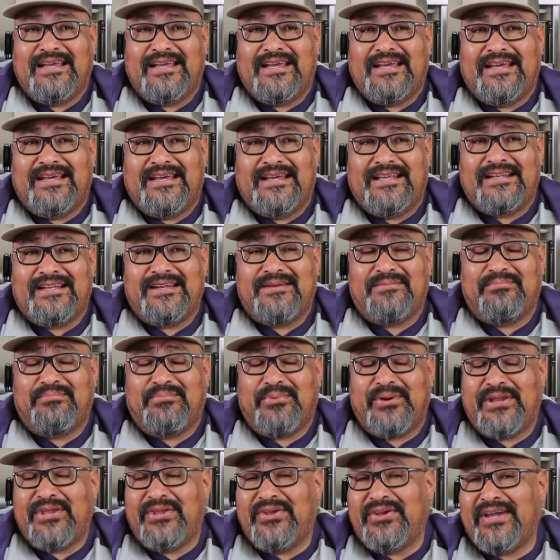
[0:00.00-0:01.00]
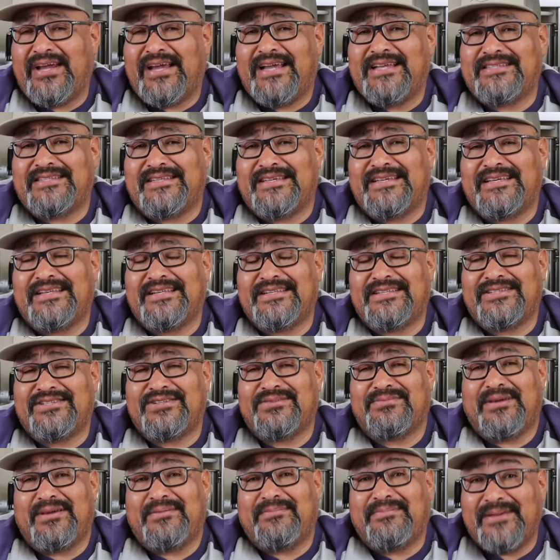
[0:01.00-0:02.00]
and bring you guys
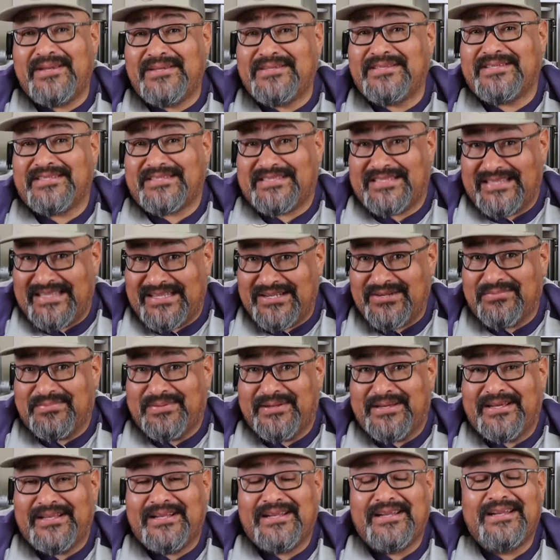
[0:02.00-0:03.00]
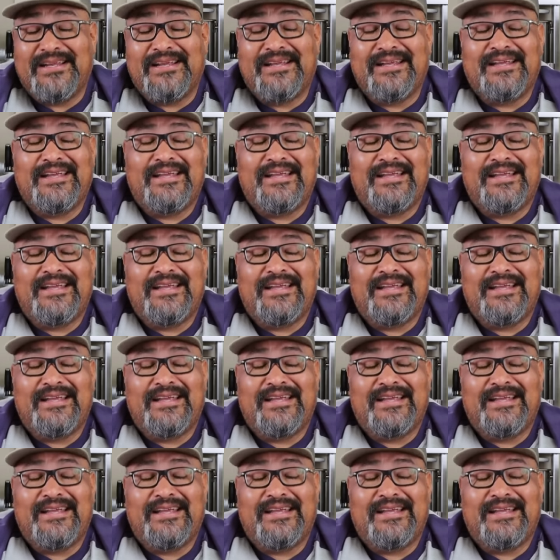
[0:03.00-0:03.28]
into my business a little bit